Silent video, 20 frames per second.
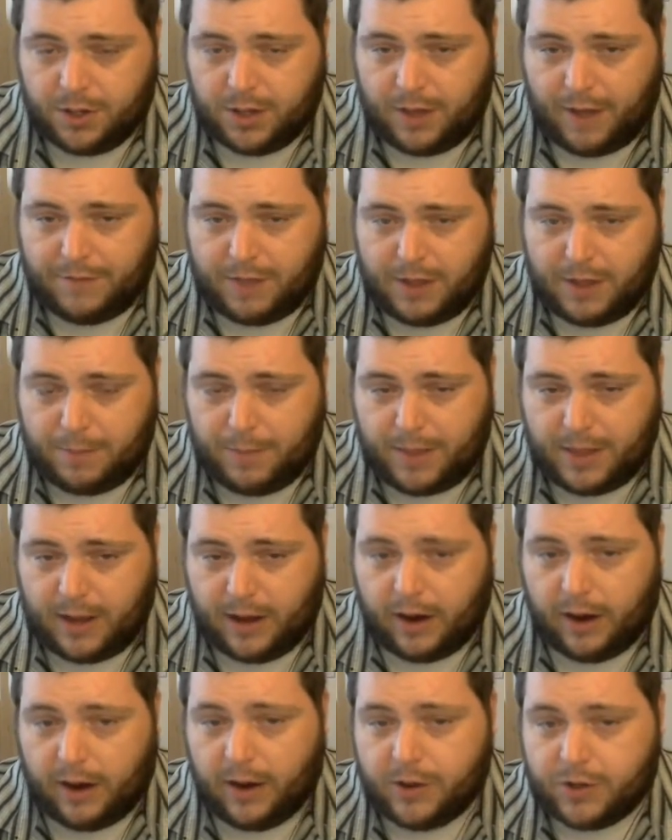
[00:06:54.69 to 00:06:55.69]
Have they been
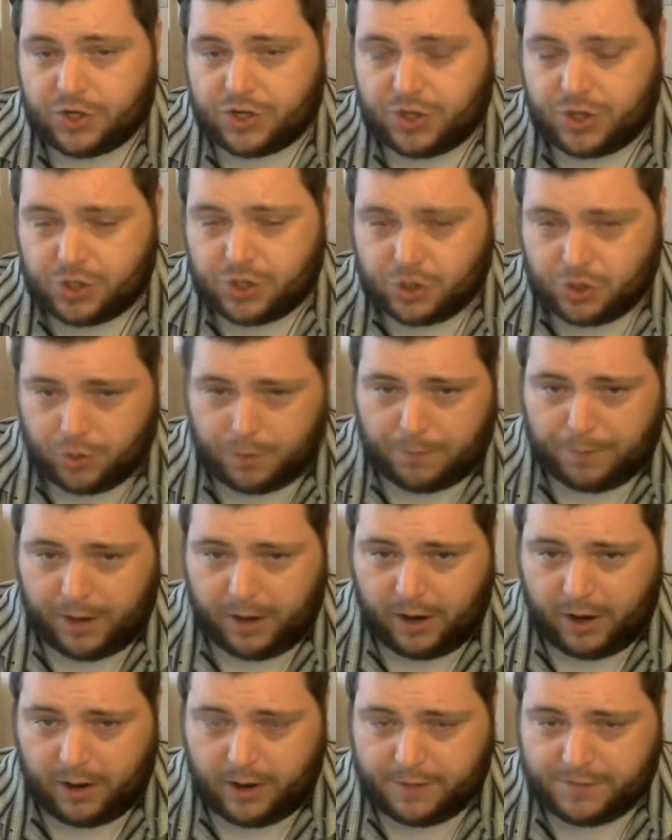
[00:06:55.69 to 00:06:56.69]
there just a short
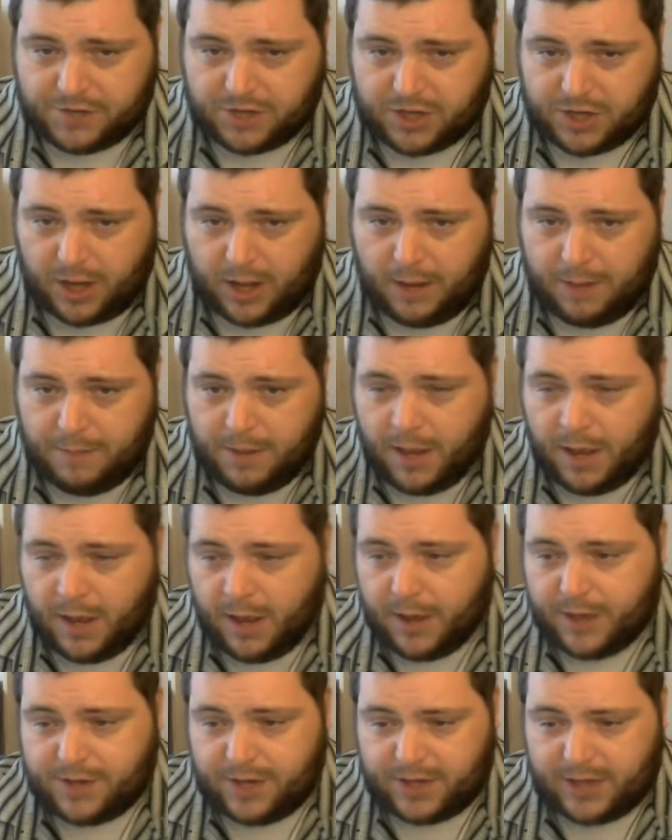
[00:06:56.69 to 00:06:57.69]
period of time?
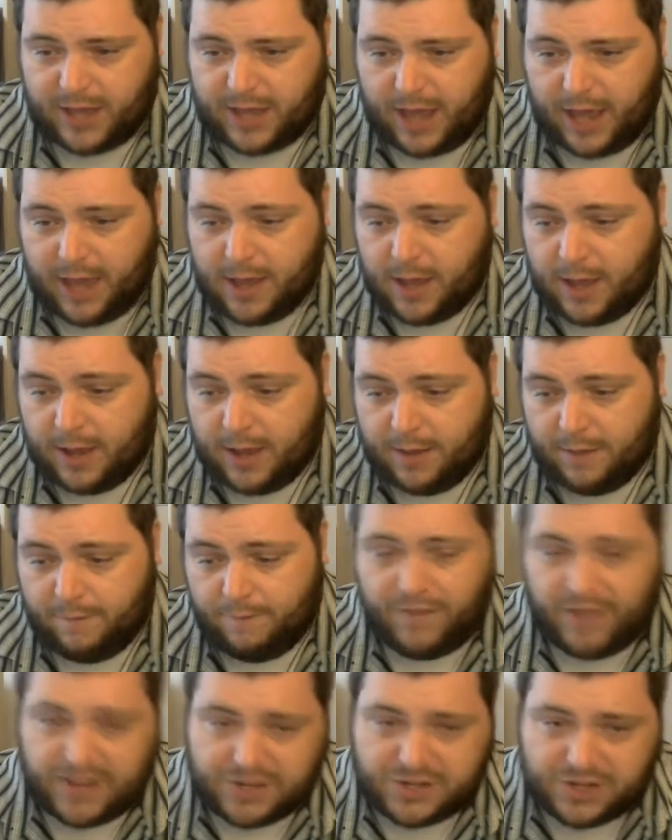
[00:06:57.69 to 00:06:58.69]
Did they
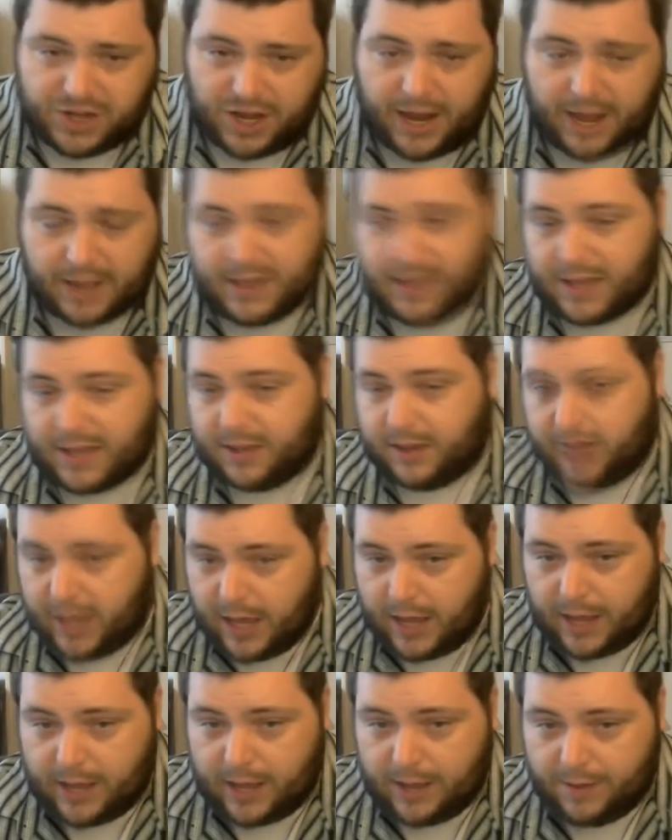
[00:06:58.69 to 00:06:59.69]
visit and then
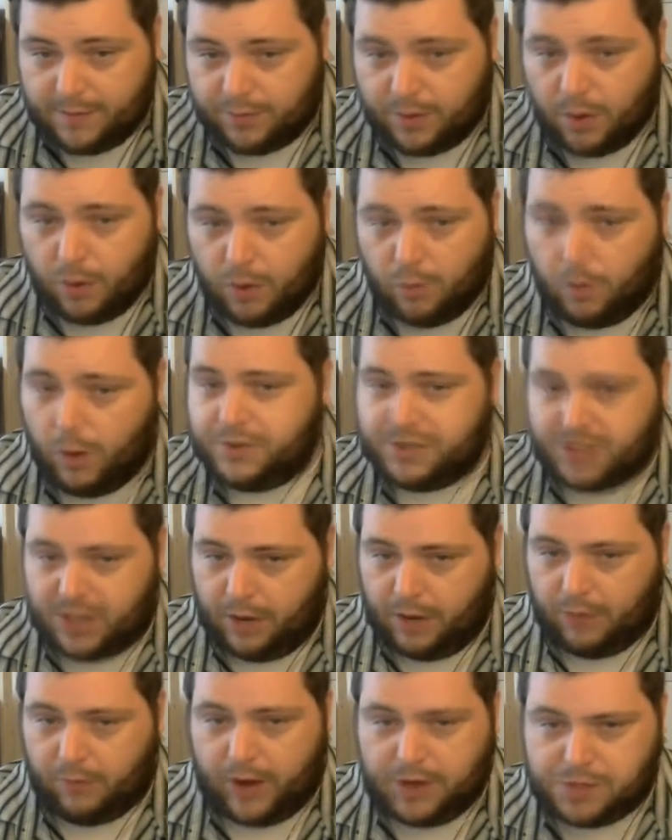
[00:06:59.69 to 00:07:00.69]
leave? What was the
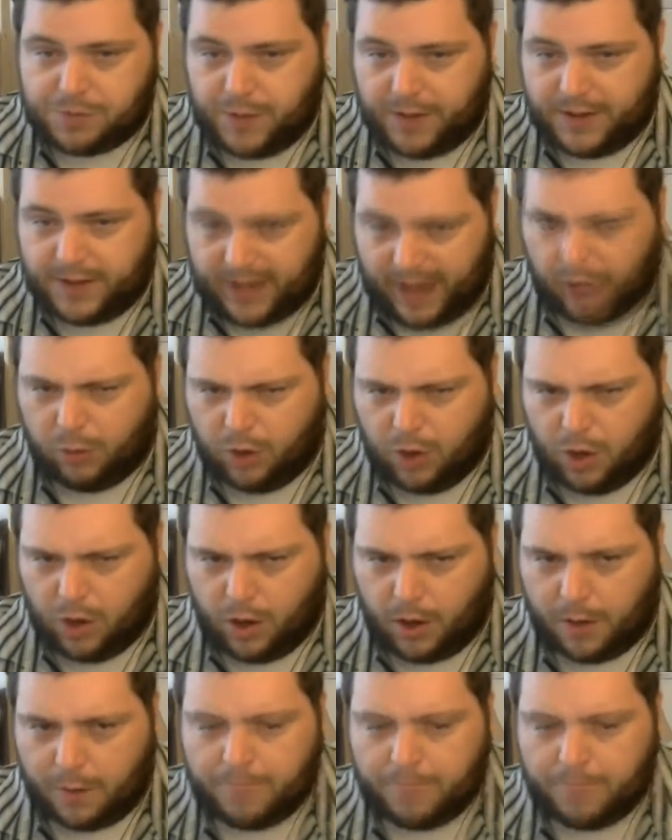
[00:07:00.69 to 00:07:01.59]
arrangement? How long?